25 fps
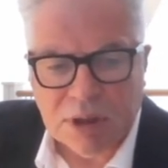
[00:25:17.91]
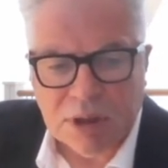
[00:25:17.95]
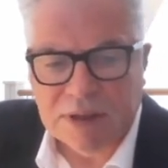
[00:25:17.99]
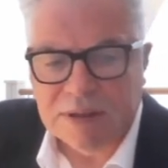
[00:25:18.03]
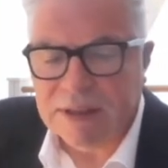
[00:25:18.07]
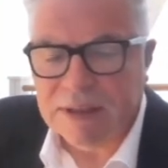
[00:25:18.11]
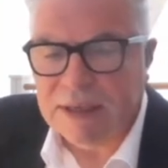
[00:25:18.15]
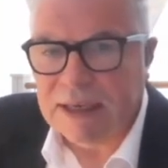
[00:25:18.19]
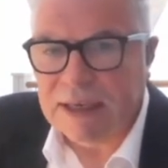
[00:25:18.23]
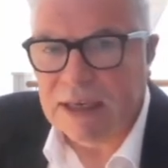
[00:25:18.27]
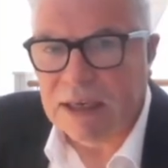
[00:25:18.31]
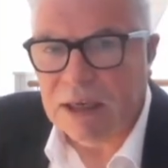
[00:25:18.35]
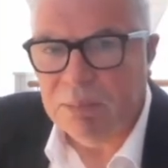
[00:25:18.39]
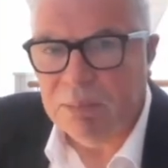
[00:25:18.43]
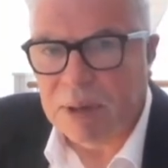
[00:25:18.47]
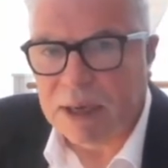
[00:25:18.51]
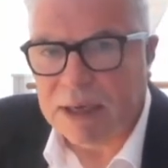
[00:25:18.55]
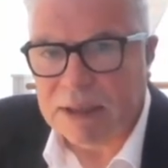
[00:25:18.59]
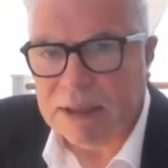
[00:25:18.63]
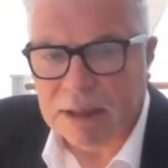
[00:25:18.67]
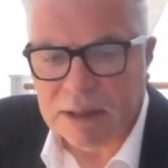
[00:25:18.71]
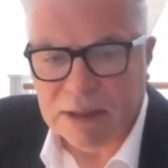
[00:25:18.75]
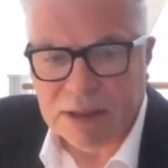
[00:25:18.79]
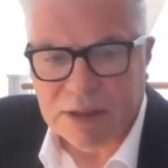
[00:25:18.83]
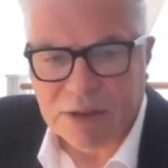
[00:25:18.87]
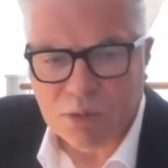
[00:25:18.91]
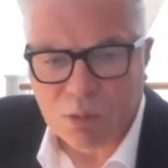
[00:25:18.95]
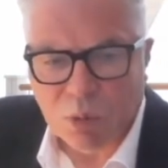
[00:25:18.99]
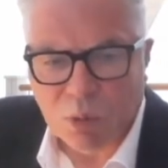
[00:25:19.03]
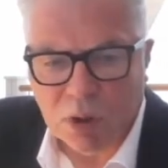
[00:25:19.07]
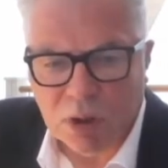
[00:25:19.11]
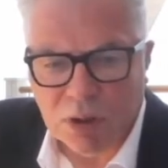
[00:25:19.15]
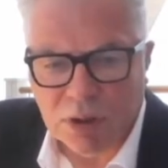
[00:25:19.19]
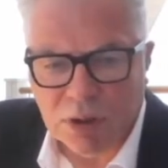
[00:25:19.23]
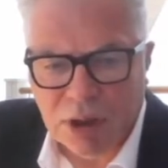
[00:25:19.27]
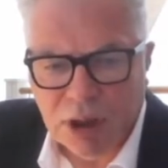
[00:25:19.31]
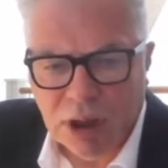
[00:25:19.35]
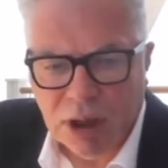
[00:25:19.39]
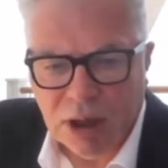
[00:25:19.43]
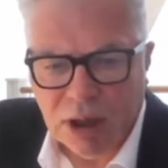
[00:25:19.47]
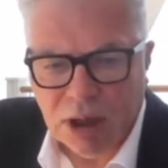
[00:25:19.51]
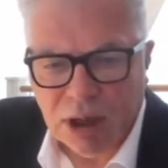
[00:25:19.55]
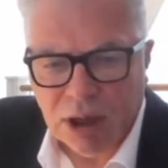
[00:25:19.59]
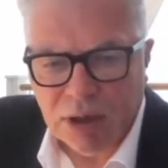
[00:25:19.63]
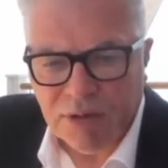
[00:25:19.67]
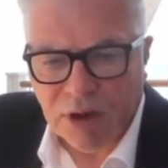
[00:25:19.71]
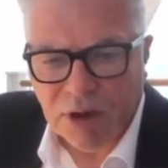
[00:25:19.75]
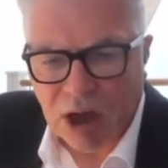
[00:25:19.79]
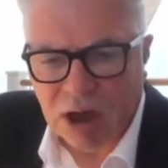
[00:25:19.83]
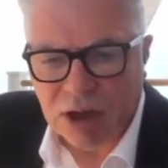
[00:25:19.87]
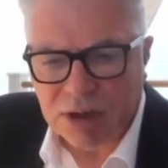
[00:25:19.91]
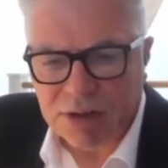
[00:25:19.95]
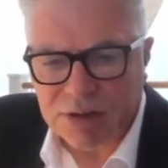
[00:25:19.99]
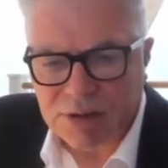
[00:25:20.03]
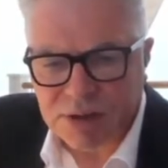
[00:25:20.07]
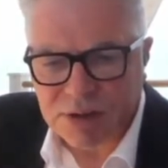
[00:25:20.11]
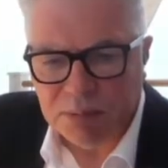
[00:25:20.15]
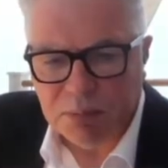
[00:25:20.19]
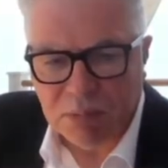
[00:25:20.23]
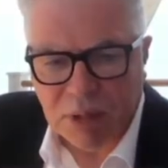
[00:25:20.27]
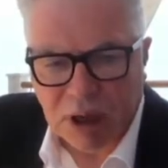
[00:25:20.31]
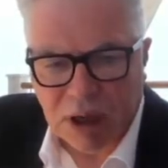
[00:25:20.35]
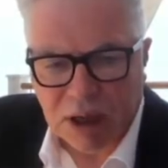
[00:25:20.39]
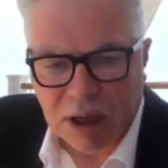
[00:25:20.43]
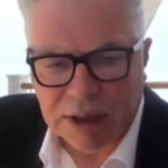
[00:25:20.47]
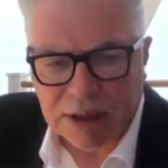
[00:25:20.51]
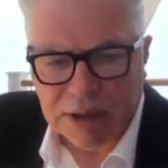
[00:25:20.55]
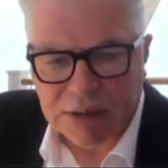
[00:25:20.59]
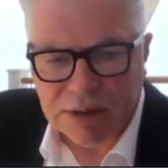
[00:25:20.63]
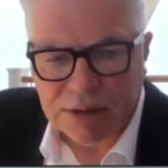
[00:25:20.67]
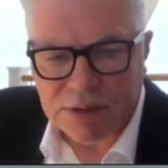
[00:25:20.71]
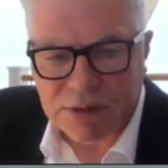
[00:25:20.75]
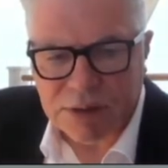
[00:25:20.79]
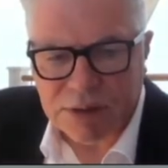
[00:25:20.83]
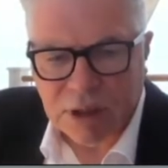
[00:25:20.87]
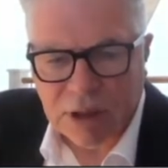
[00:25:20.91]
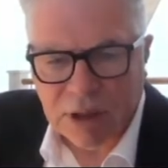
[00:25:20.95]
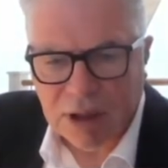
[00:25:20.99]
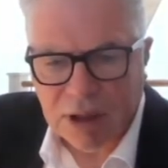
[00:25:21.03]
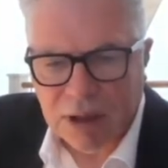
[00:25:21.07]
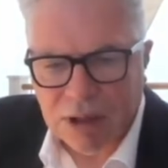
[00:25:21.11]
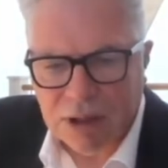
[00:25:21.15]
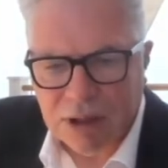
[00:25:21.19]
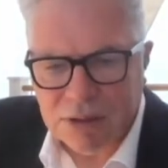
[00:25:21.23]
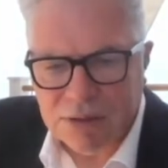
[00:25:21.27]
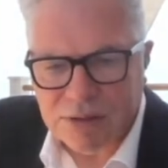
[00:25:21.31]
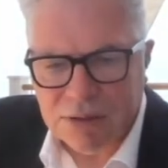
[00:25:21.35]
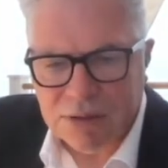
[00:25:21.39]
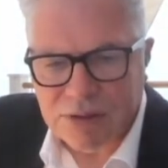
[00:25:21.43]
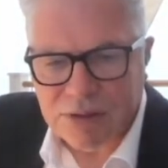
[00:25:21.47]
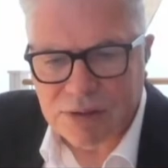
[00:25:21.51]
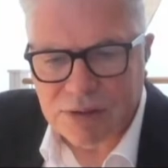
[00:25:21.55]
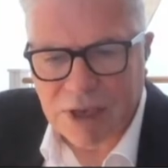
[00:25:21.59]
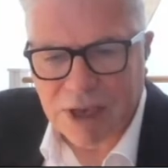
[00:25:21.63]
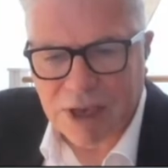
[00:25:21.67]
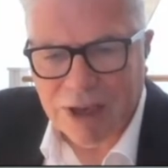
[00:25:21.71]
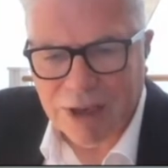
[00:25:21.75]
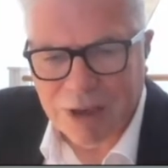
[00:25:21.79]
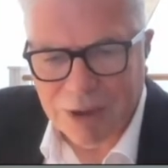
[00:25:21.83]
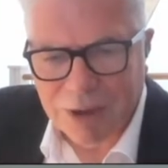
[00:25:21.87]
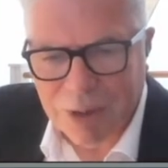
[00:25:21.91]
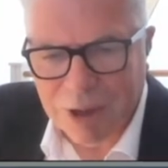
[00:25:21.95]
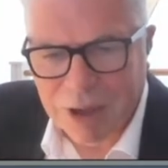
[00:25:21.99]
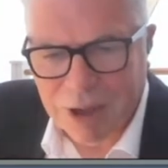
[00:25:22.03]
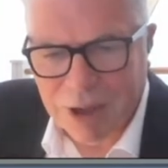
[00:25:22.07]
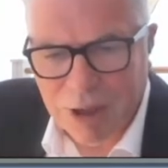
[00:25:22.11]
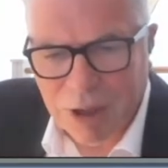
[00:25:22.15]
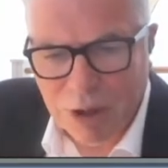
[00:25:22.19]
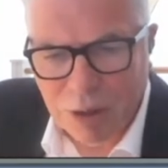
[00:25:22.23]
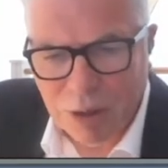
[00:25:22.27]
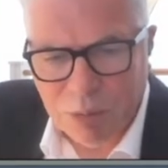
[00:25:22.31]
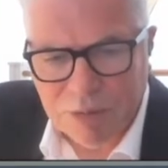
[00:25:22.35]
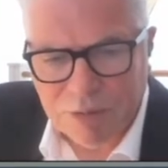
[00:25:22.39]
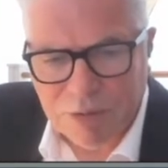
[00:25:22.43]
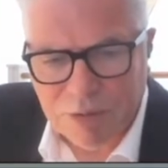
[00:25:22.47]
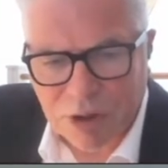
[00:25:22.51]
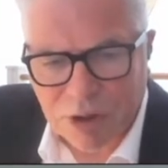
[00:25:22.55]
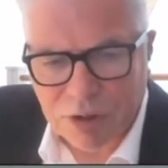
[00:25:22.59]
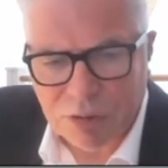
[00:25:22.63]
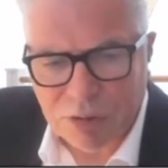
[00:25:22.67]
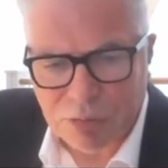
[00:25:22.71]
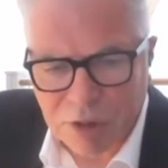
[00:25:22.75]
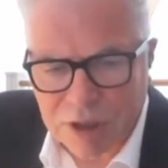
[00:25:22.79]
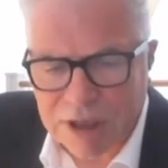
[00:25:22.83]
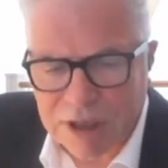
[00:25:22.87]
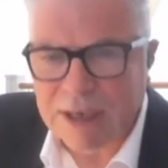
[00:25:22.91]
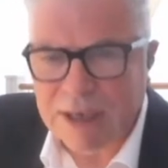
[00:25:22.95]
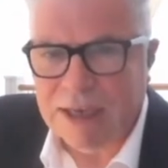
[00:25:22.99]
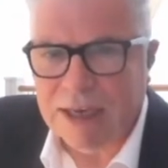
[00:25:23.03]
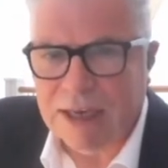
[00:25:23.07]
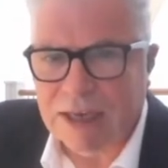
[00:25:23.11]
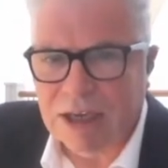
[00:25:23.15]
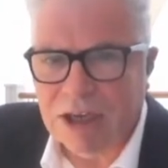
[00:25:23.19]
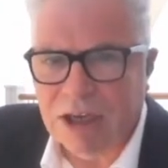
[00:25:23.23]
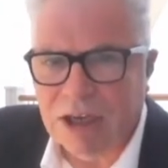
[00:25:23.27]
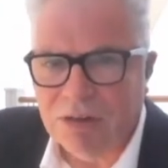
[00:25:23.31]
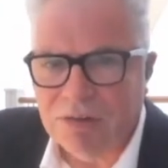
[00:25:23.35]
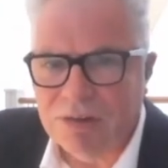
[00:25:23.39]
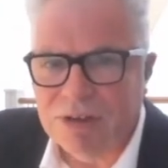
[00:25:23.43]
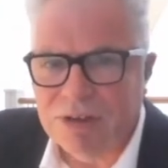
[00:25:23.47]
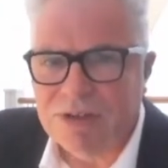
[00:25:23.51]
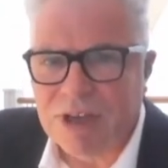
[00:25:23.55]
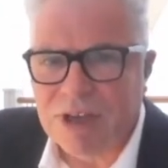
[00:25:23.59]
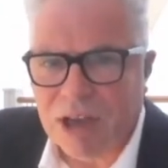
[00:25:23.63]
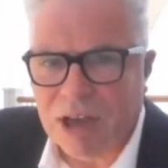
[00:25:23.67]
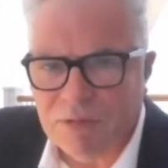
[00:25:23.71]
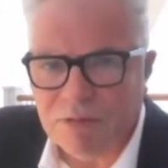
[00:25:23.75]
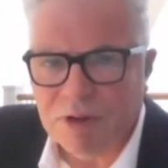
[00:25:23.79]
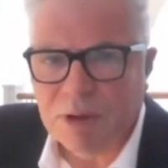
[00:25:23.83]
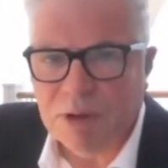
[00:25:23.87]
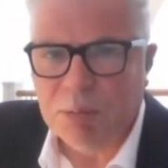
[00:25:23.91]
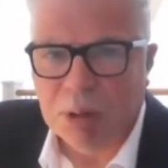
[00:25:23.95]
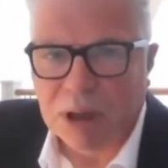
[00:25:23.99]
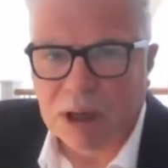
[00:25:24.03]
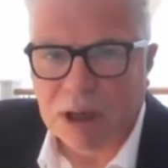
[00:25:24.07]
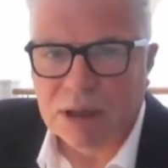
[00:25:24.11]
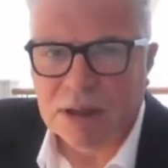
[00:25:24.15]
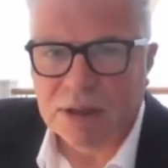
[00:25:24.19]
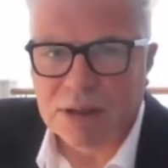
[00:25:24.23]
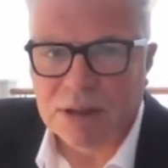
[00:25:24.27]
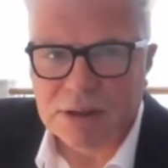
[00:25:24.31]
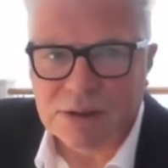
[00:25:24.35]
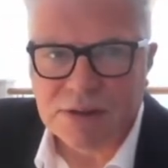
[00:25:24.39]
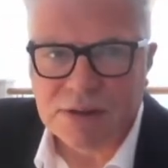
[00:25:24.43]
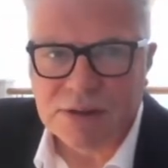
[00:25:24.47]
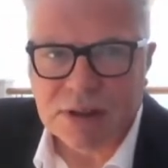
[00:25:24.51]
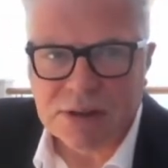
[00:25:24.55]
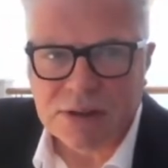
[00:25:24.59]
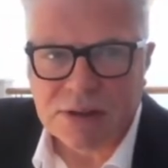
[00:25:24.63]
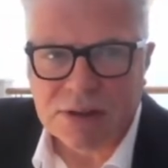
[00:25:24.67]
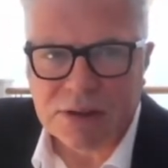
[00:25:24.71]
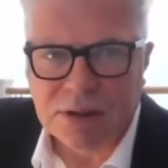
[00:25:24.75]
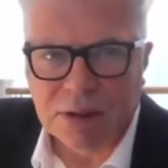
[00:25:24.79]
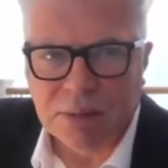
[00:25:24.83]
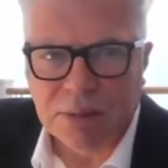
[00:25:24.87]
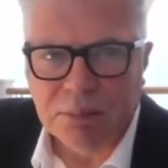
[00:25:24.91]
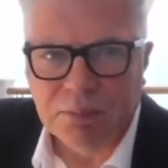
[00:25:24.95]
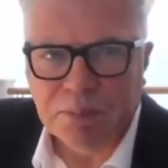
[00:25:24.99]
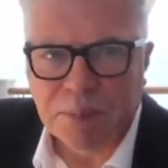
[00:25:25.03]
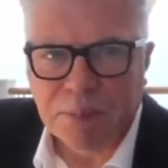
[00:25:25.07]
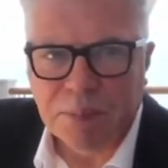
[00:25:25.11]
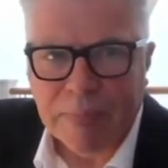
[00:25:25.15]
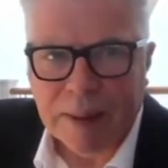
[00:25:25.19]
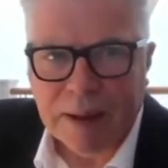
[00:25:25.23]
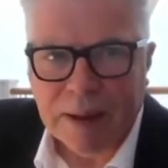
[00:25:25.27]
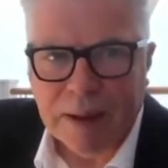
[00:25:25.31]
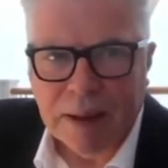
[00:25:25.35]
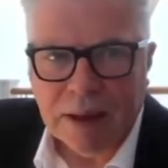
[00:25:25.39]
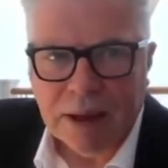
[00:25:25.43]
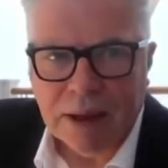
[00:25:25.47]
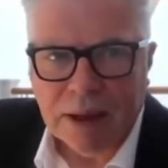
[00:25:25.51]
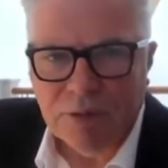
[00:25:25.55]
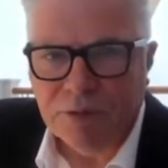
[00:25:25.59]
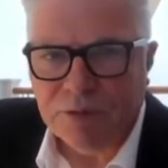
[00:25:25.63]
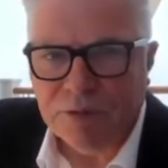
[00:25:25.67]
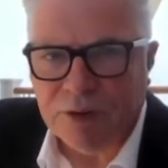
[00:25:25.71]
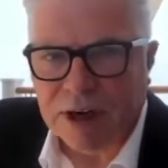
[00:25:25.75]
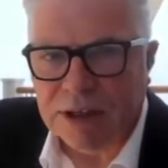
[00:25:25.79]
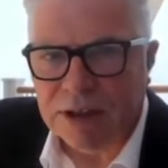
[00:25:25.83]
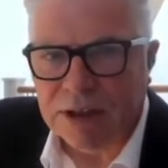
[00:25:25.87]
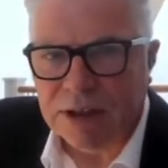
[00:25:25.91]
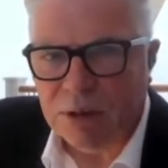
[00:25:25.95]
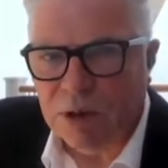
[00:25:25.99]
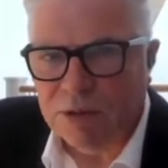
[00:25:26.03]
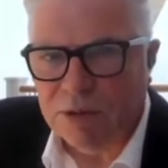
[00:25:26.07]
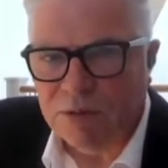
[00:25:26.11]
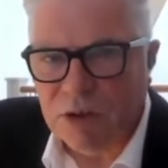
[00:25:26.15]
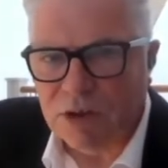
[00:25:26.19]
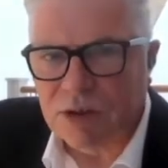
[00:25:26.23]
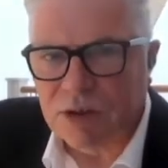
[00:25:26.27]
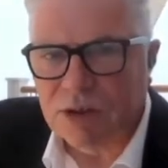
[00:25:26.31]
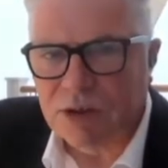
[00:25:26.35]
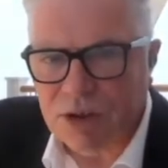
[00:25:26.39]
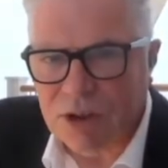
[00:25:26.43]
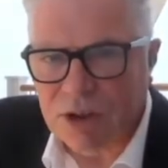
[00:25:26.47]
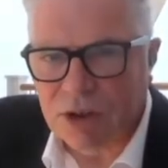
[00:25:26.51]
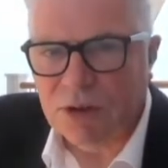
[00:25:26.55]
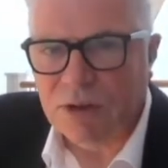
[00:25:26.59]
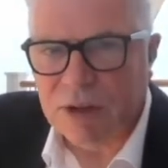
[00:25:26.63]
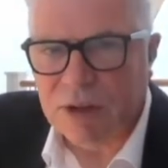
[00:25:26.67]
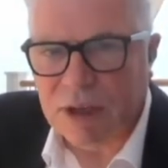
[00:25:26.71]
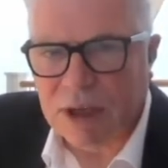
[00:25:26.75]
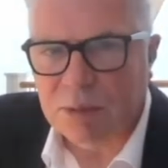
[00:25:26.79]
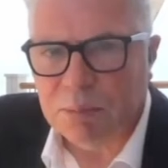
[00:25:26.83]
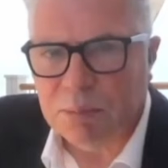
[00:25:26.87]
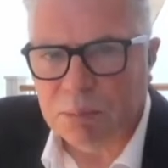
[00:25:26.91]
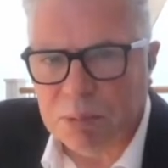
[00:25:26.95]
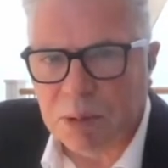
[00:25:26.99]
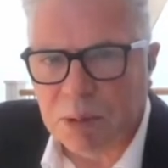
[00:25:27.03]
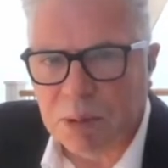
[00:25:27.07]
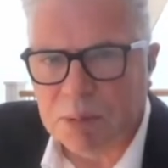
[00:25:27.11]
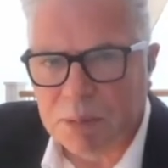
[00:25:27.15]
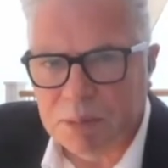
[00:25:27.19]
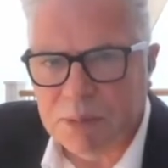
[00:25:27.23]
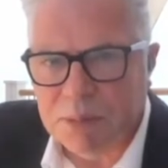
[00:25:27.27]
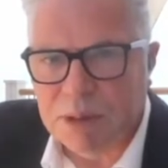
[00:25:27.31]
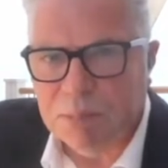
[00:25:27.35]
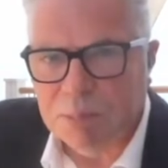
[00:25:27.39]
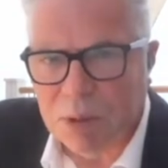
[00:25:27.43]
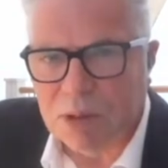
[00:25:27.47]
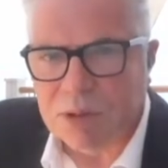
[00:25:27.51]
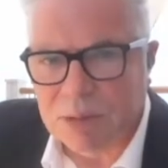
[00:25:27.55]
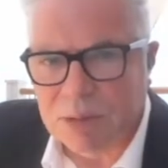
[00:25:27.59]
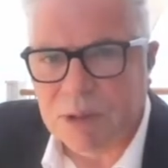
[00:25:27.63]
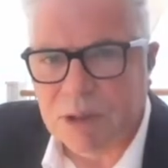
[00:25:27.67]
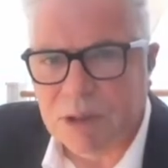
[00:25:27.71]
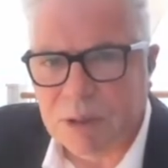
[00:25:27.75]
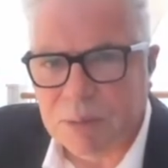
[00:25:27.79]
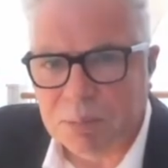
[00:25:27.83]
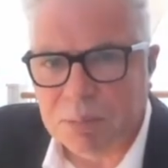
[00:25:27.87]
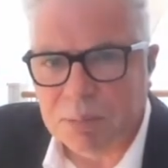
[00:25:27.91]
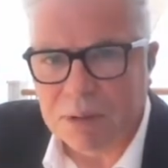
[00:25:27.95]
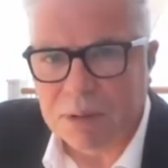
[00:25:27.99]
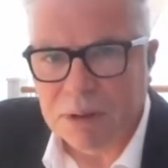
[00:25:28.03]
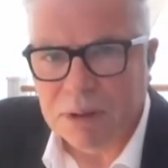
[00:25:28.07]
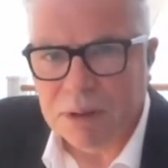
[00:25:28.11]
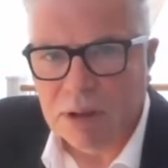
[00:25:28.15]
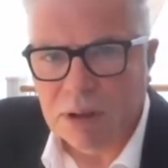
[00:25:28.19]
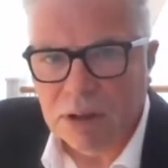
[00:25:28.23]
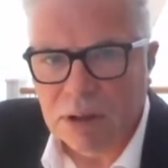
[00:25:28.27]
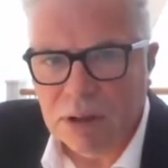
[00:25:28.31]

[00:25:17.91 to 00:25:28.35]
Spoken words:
But I think the key battle is one of hearts and minds. So we've got to really encourage every part of the system. And frankly, we've got to do that probably bottom up.